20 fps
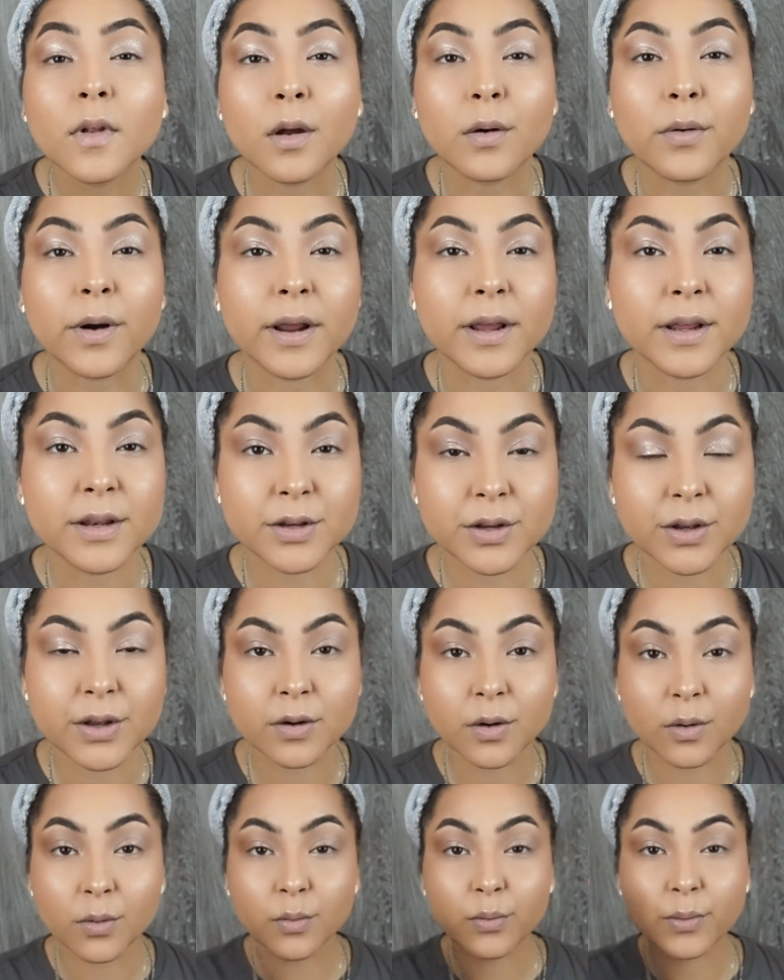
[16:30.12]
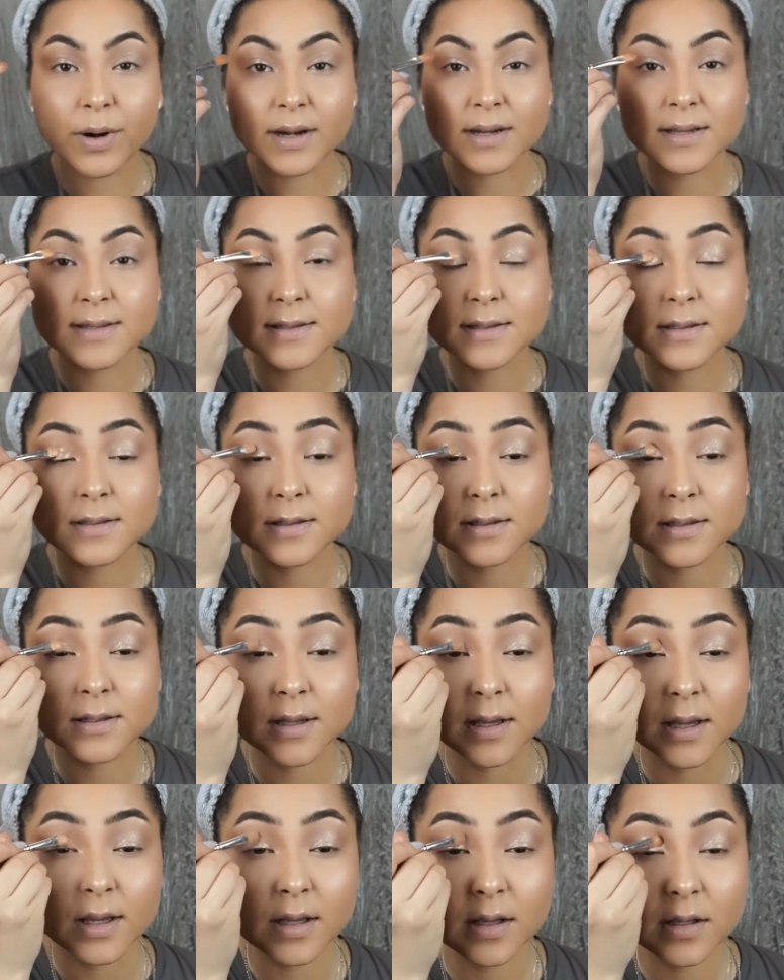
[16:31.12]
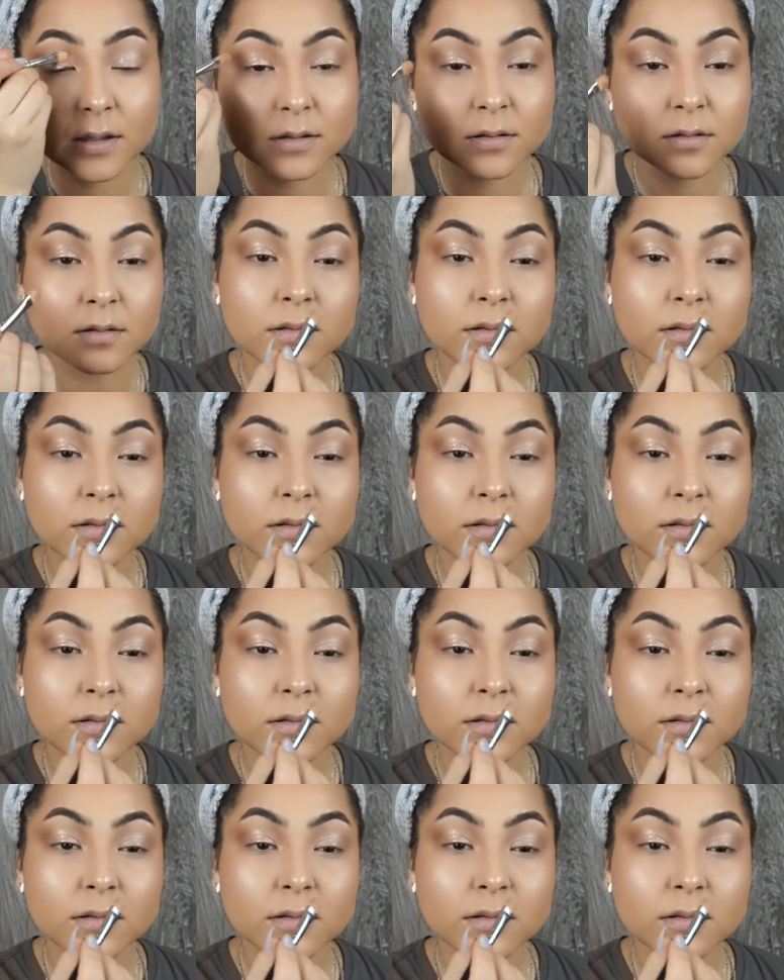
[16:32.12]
Alright, and you can already see